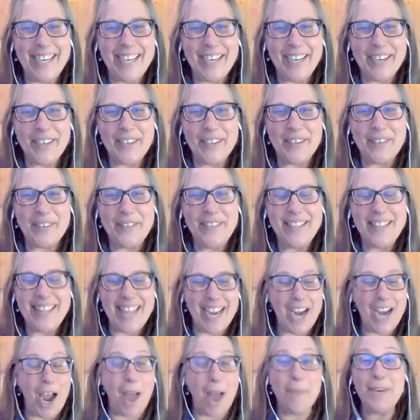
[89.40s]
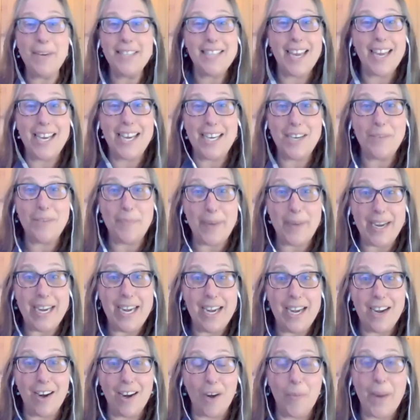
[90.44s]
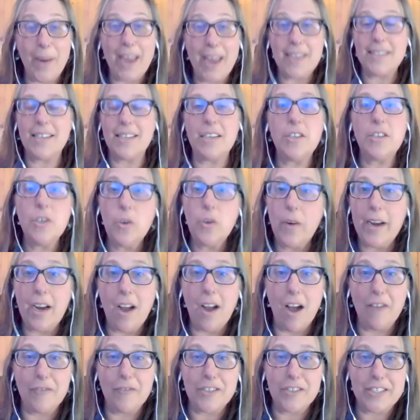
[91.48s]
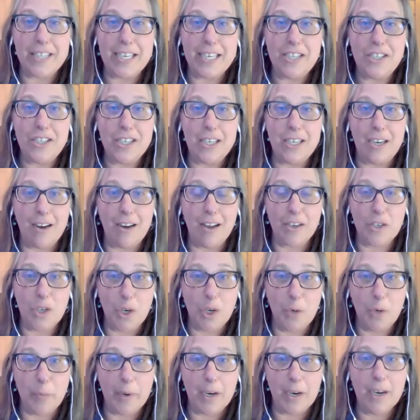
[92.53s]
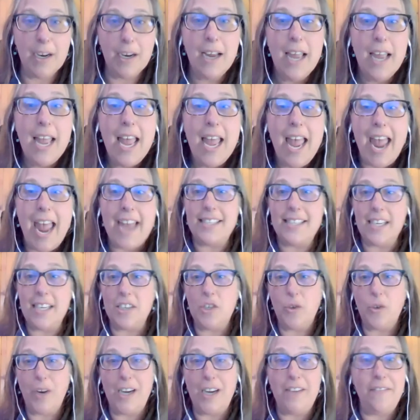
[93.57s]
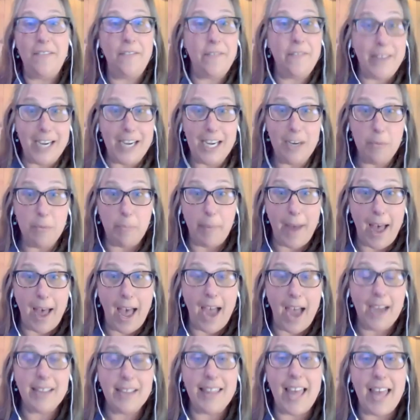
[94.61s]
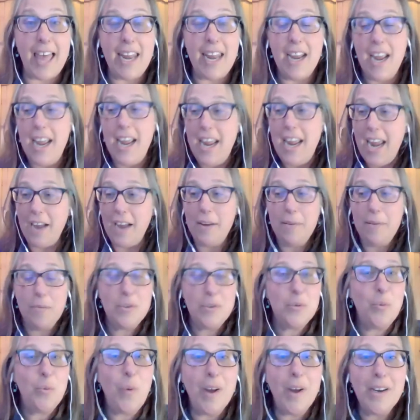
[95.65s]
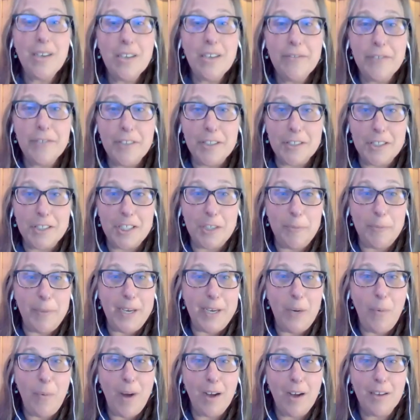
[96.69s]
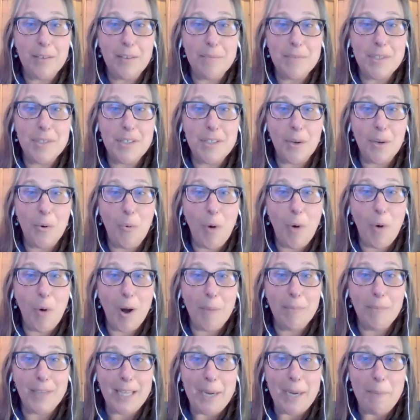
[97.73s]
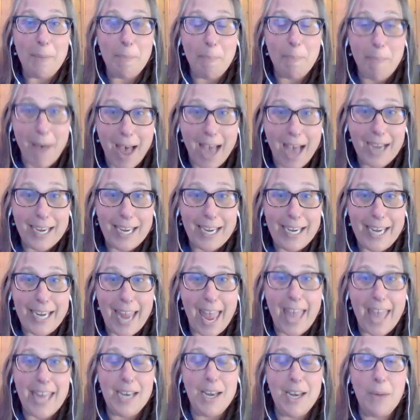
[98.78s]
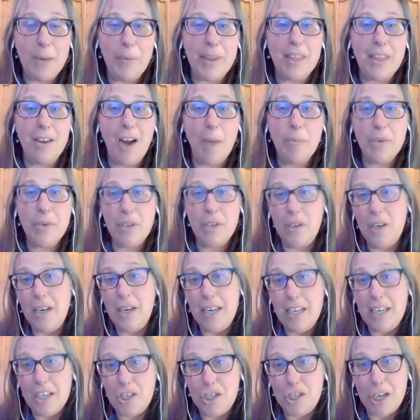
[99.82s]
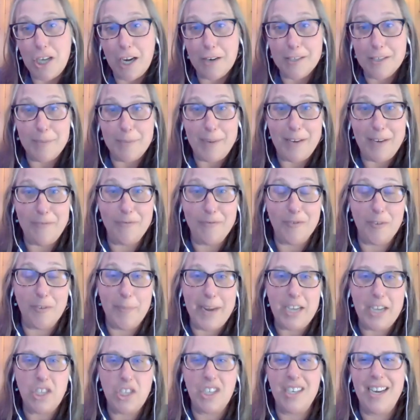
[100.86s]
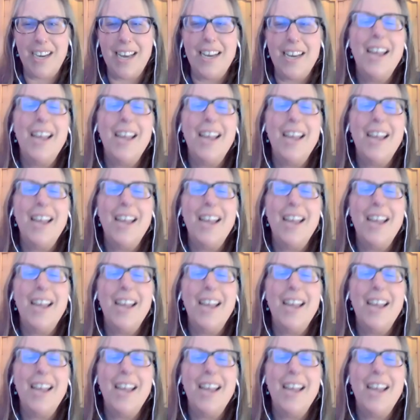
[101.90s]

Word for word: you. Thank, I'm excited to be here. We had such a great conversation in October and such great feedback that uh, it was wonderful to be welcomed so warmly back again with an opportunity to share some information. And